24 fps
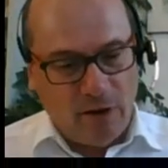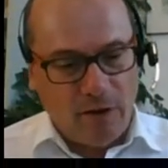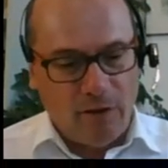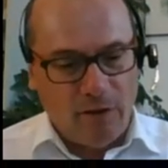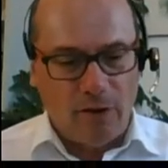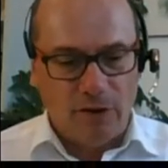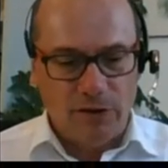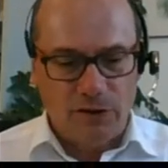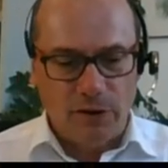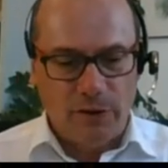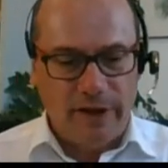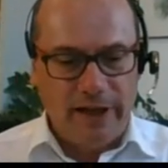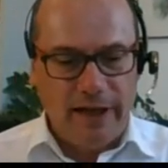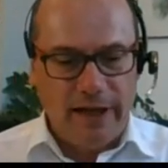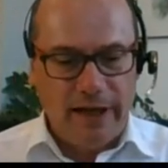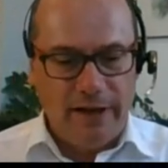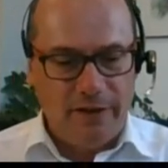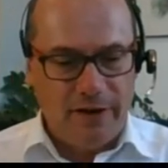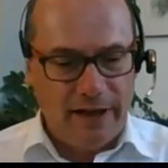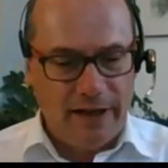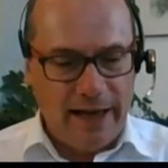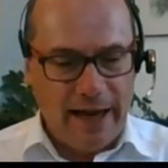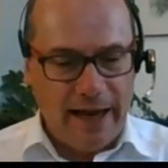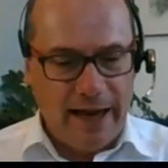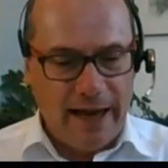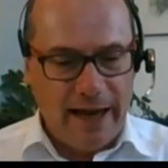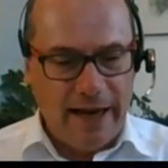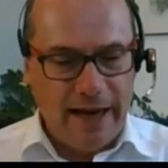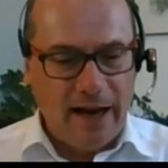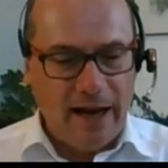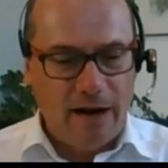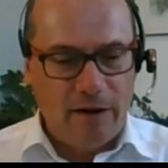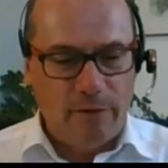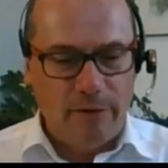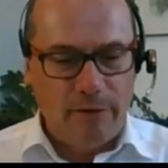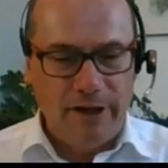also here in the
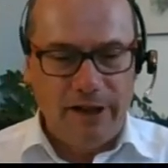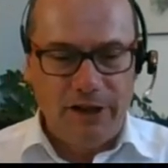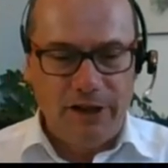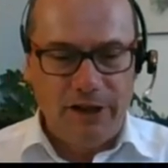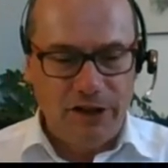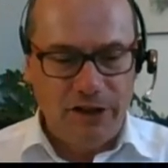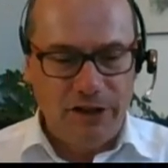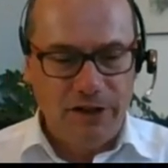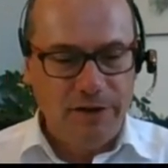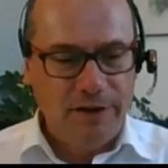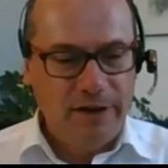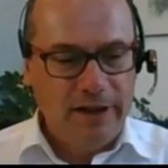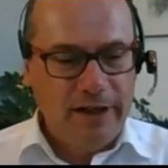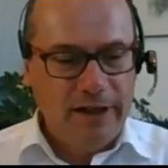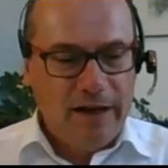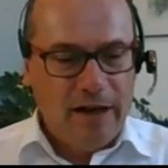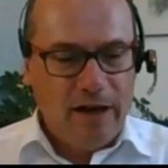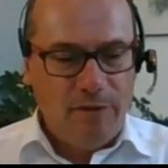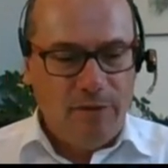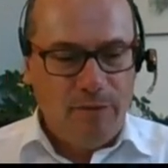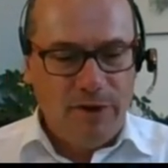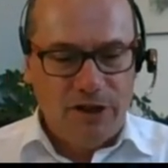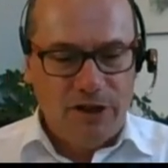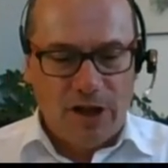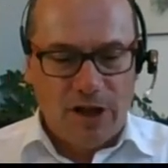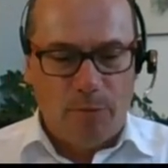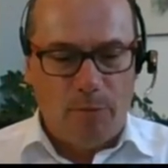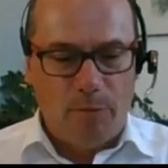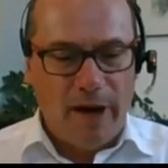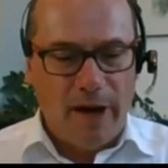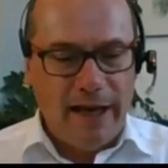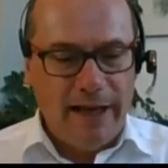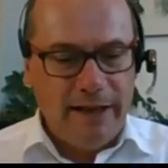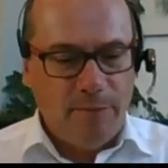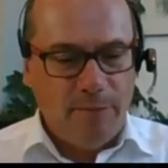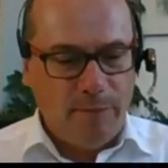Jena region, which are
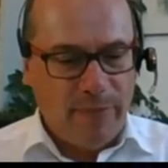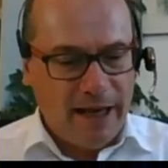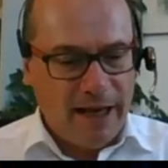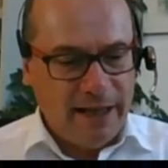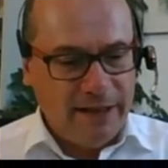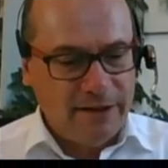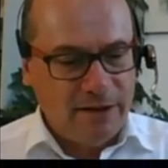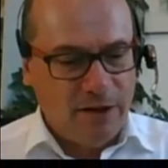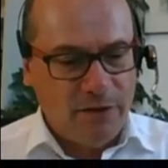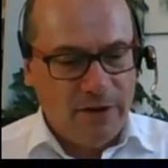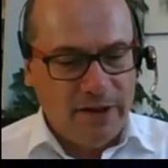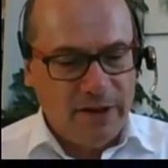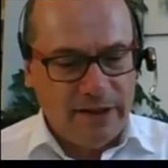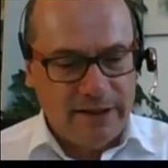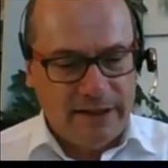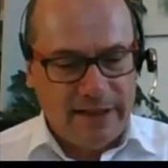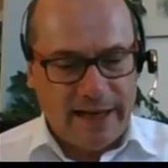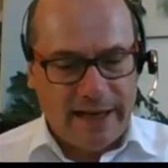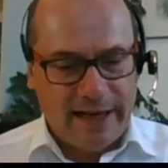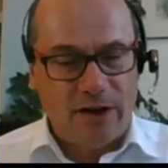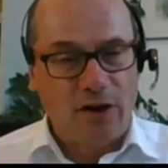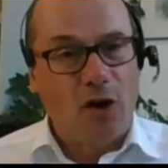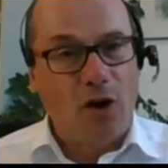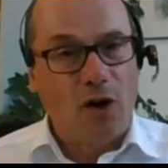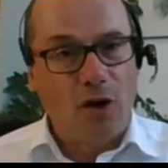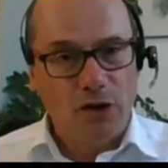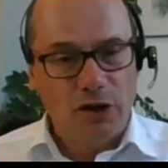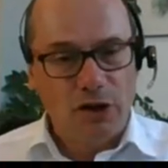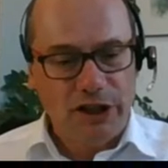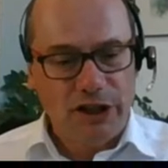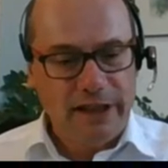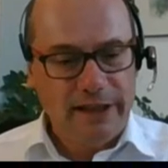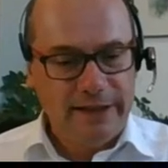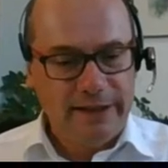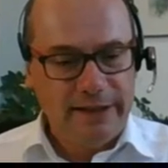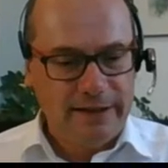based on these
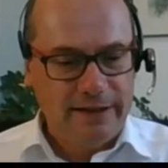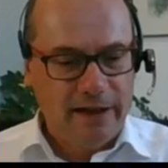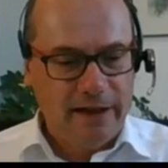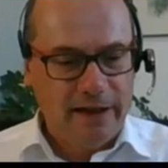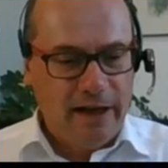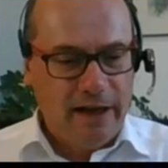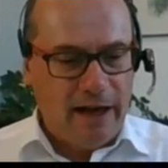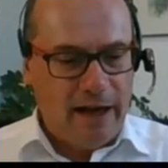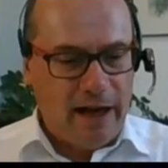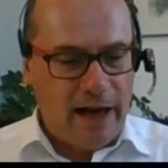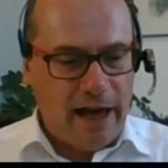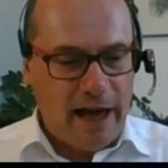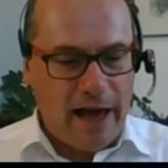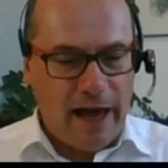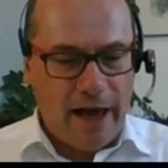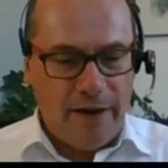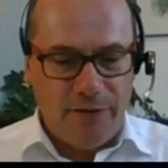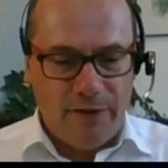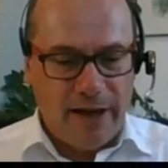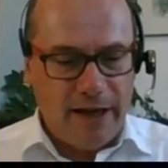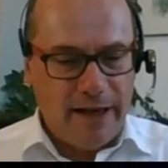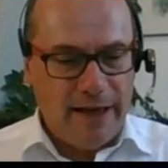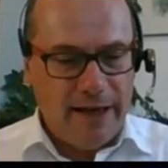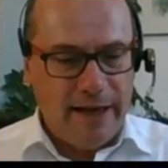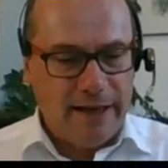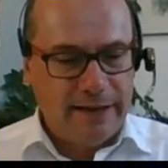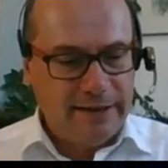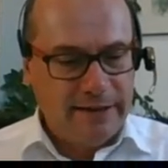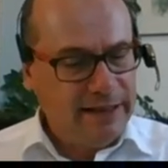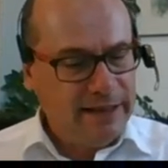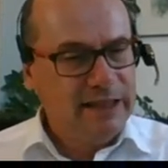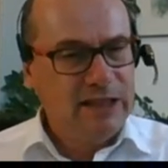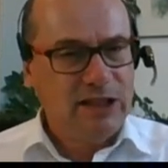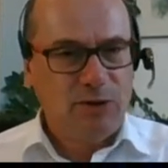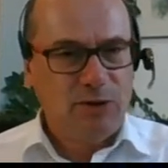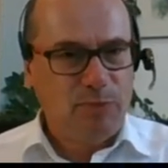technologies, and they
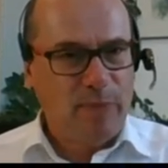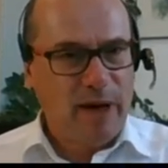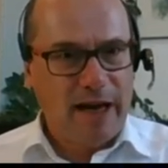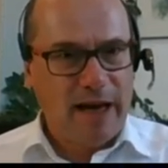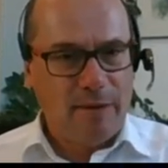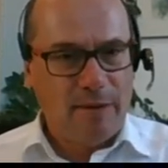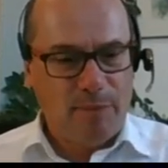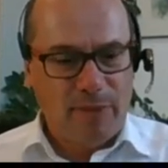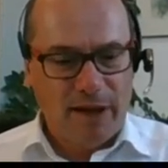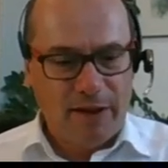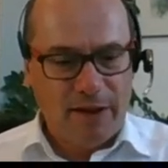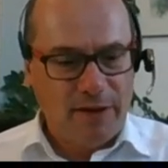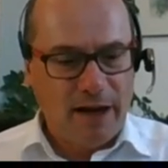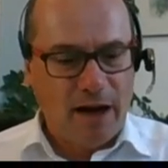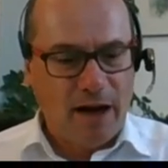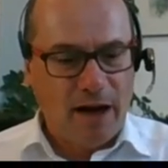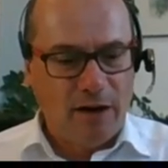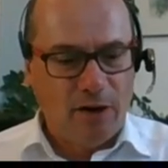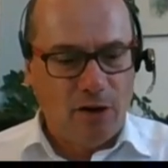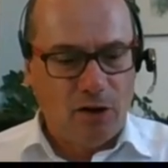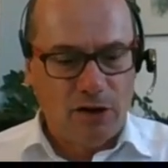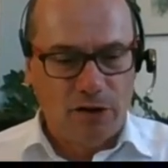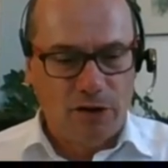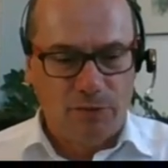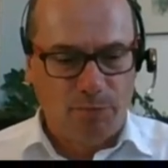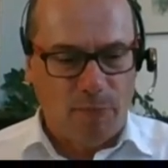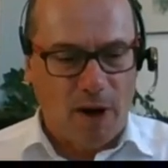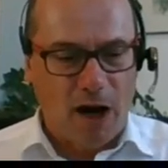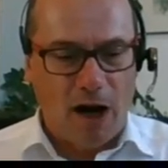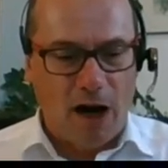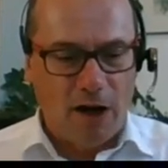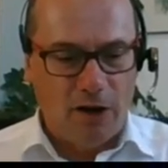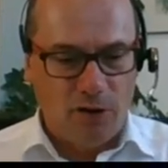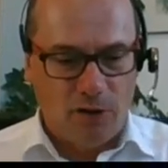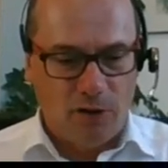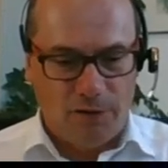exist, but they are not
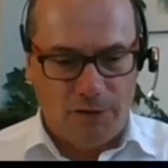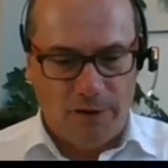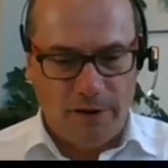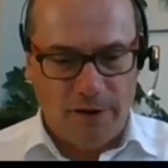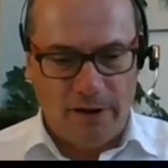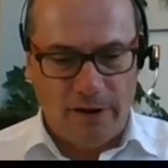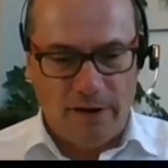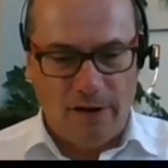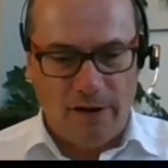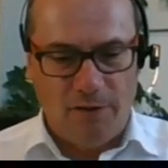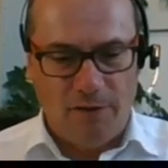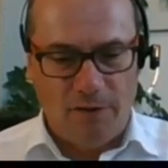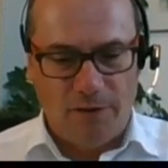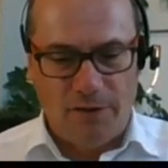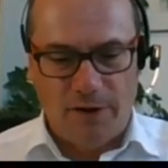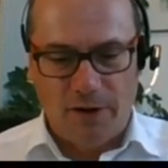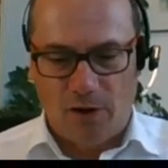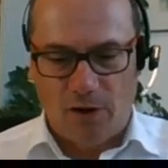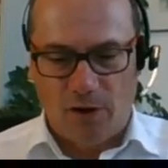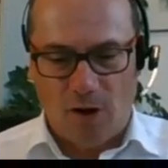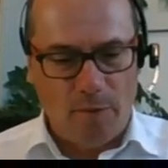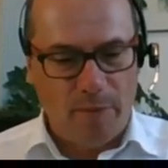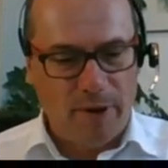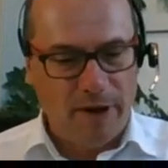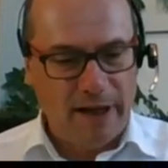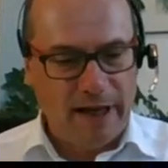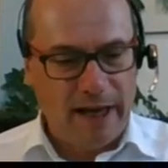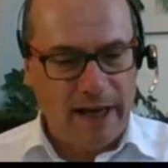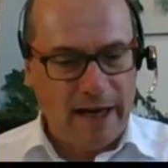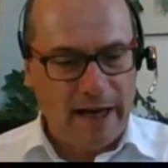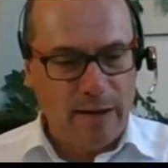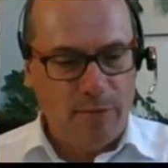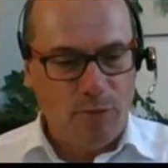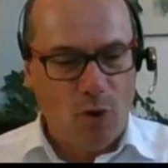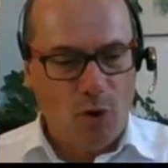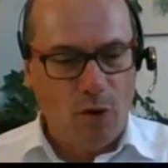part of the company
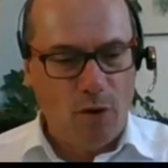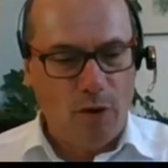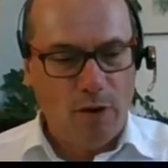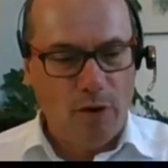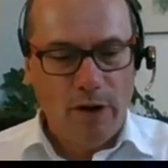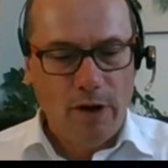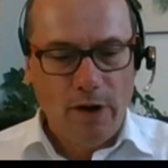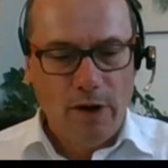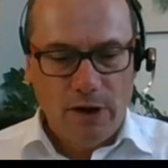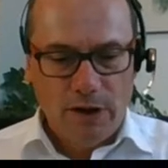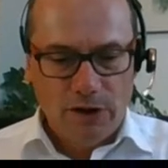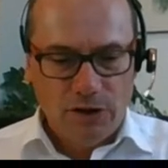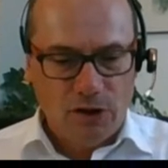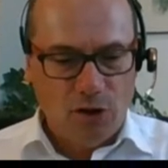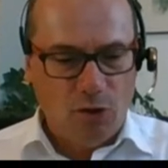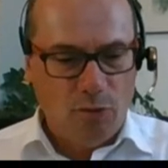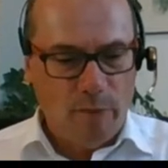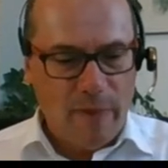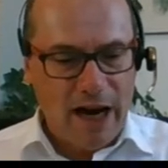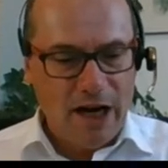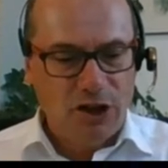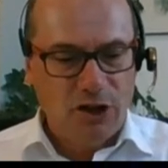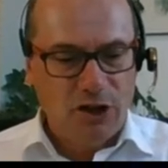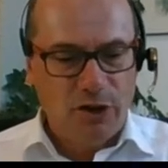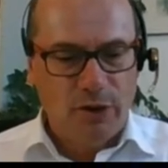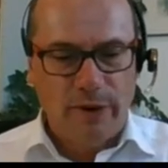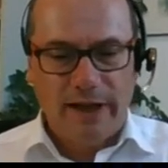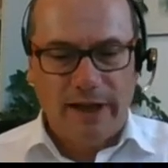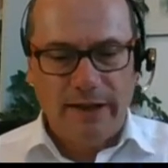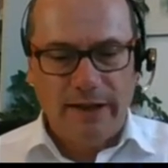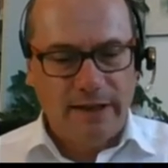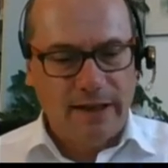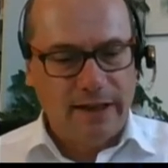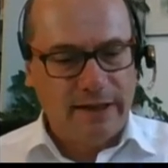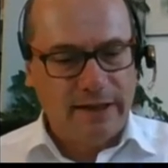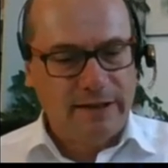anymore. So
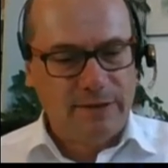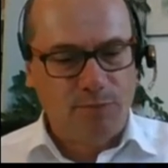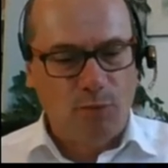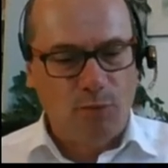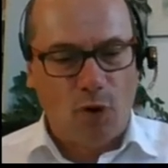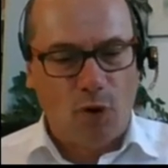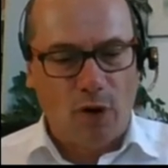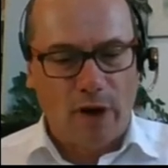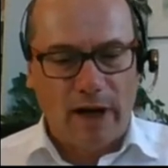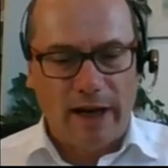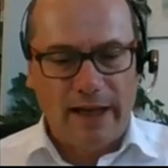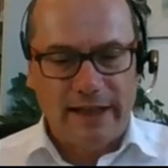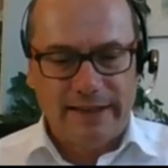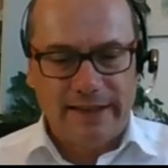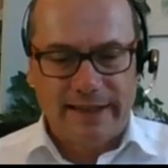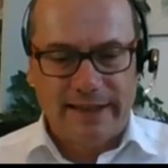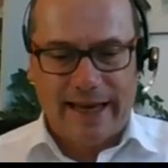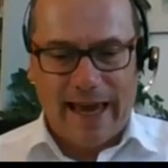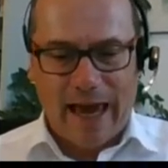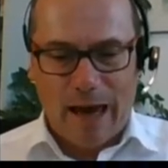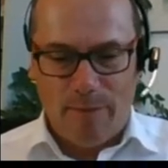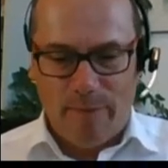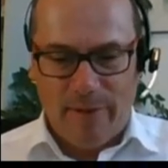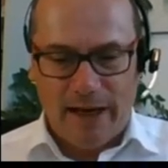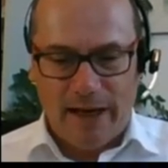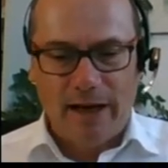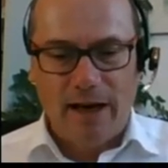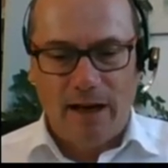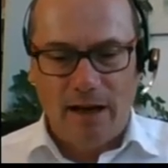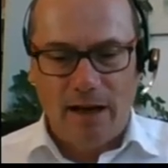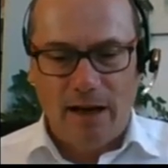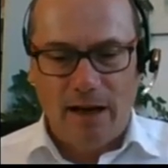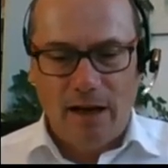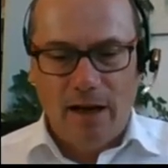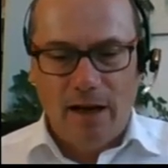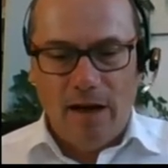measuring, that's more or less
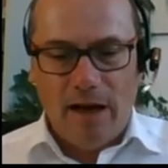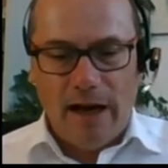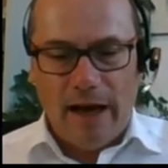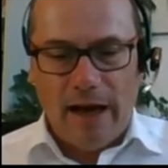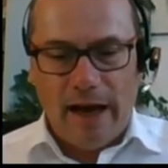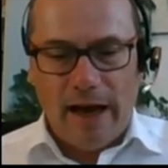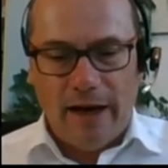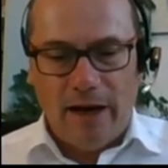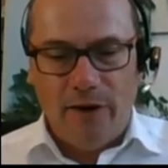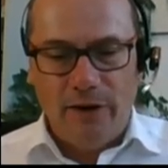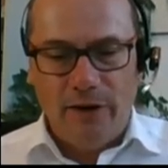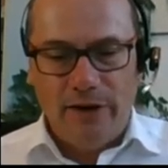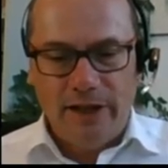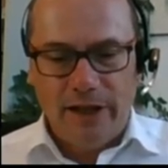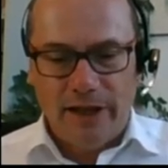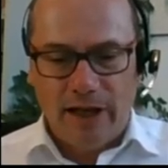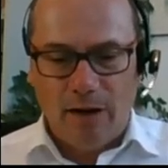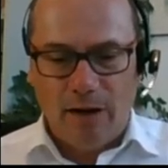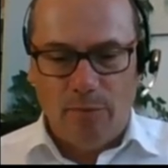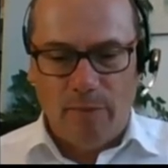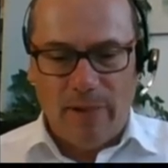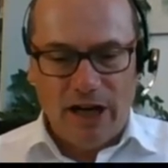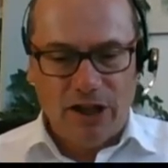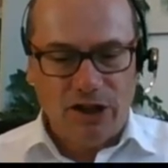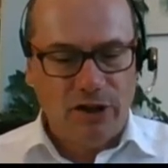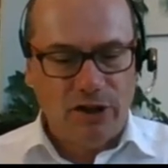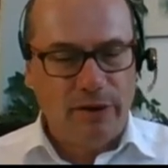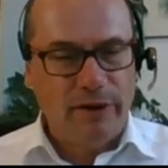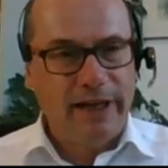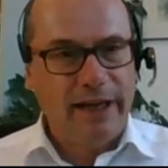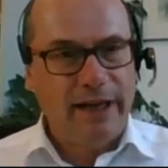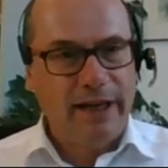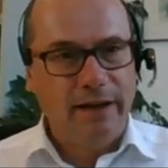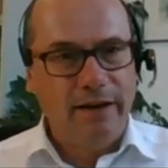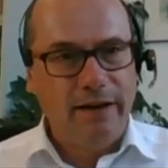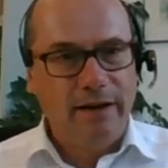chemical, analytical
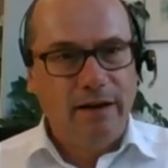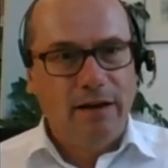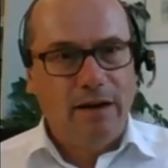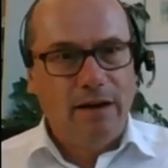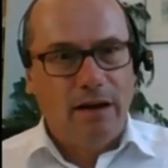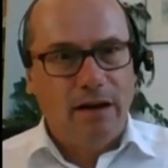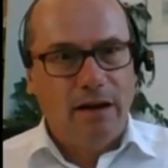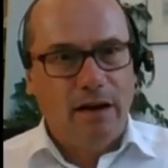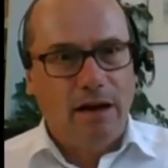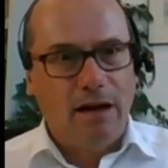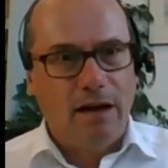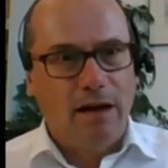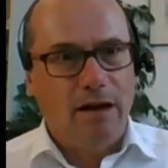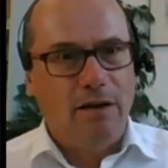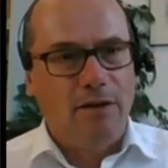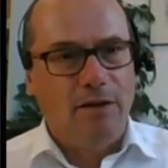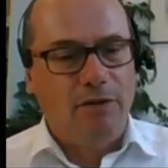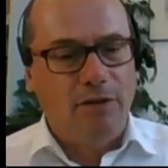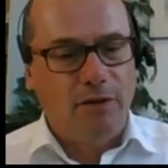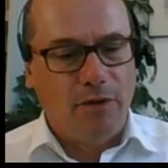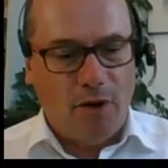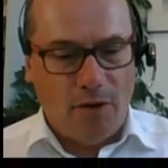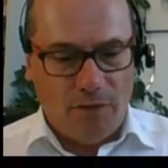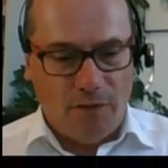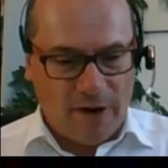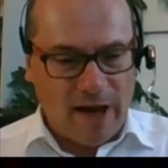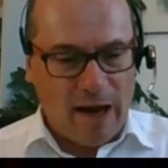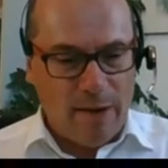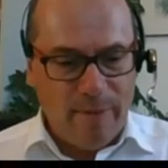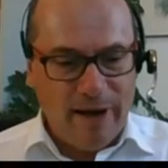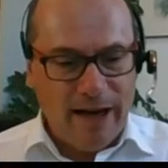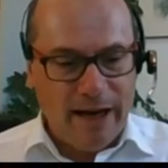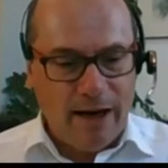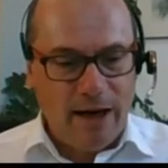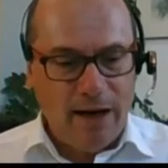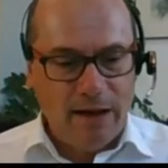measuring of
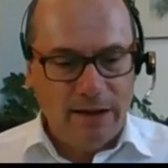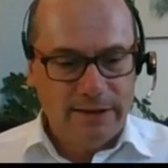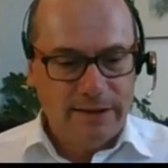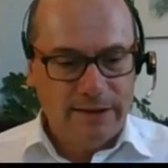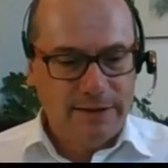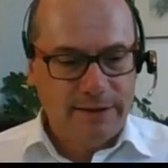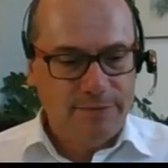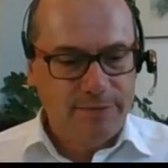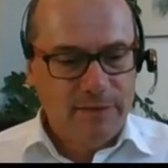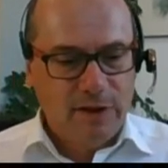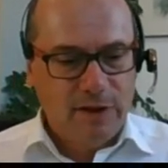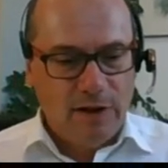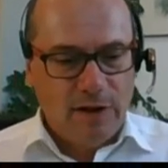chemicals.